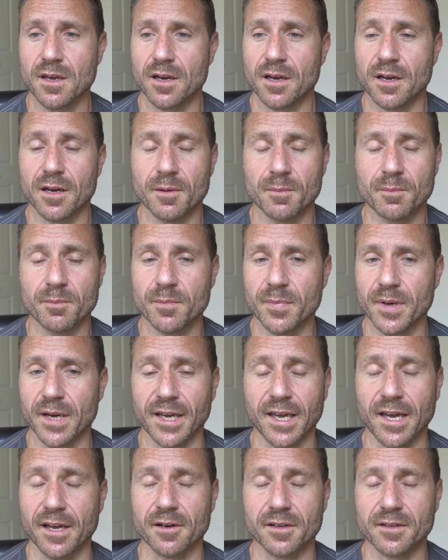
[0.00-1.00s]
But
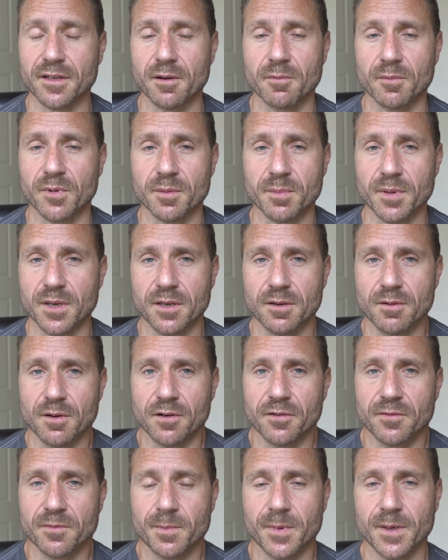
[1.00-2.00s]
again, I don't want to put you
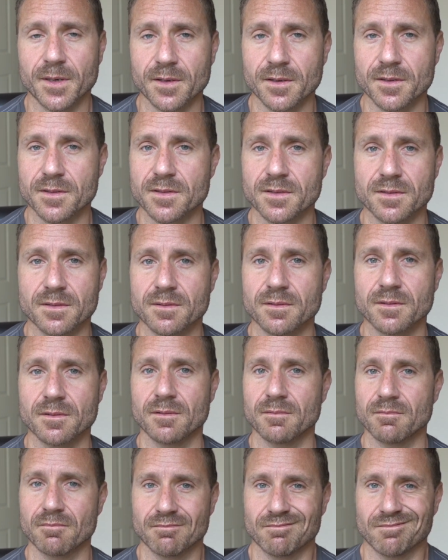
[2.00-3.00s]
off, because
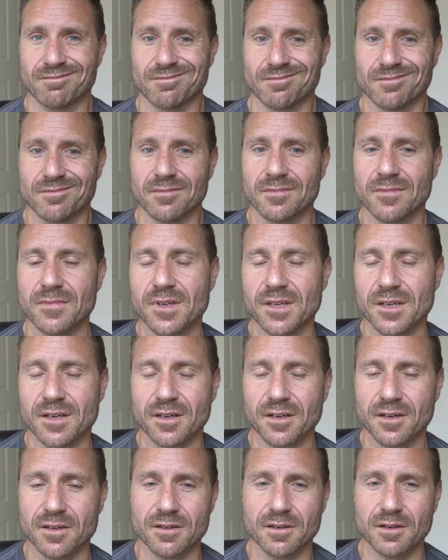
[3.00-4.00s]

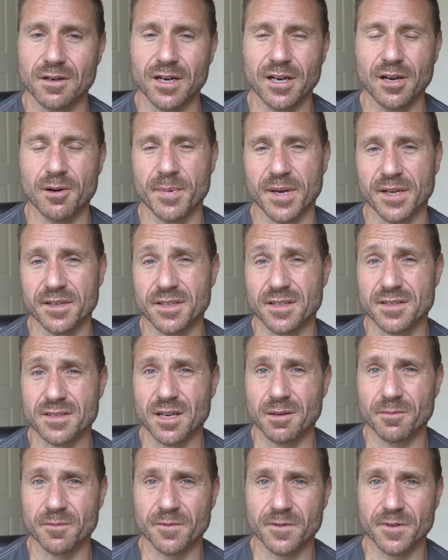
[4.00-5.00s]
a little bit of
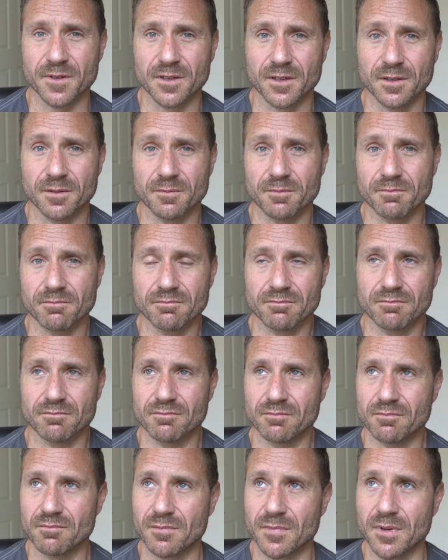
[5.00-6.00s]
discomfort,
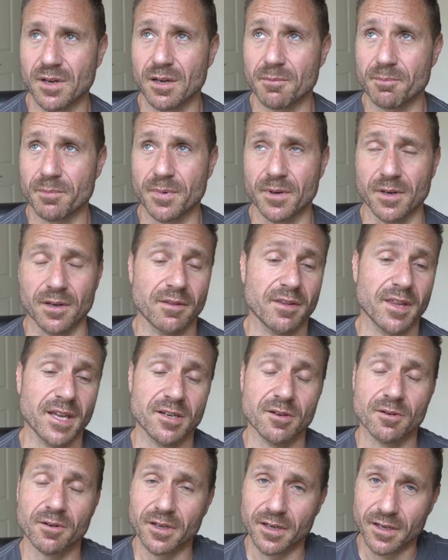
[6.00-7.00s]
but then
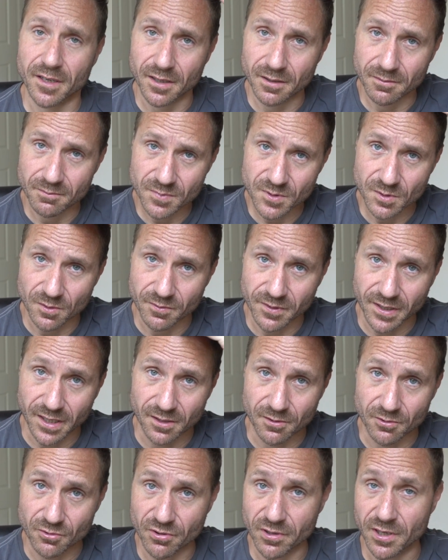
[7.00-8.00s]
you're going to sort of get
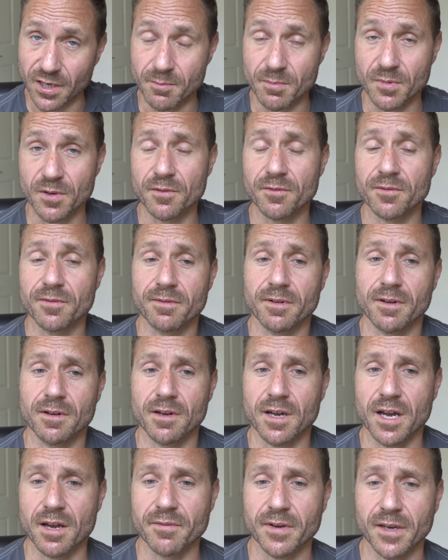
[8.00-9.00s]
your dream of
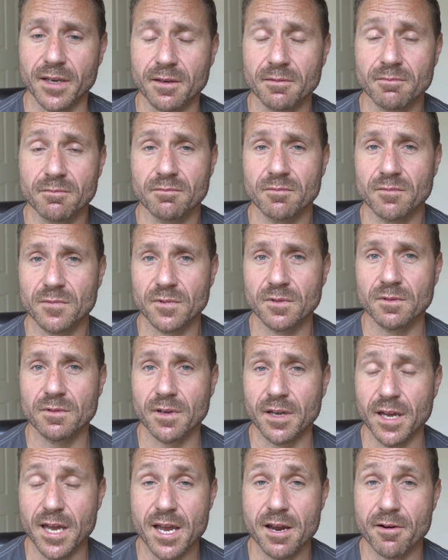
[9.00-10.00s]
having
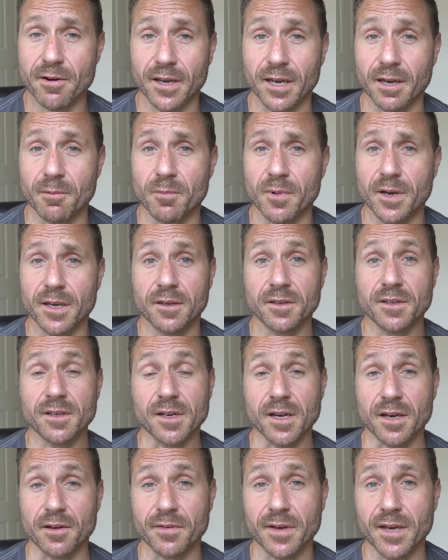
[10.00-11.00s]
hair again where you
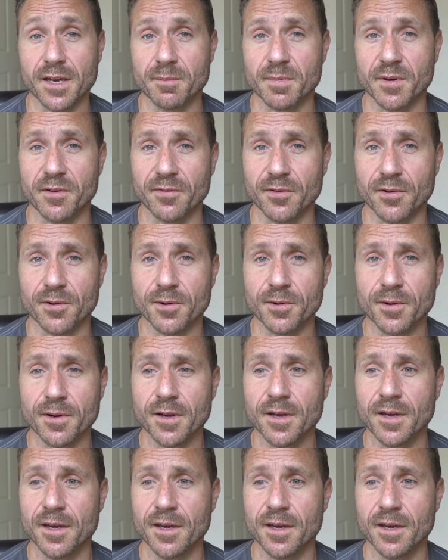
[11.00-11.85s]
didn't have hair before.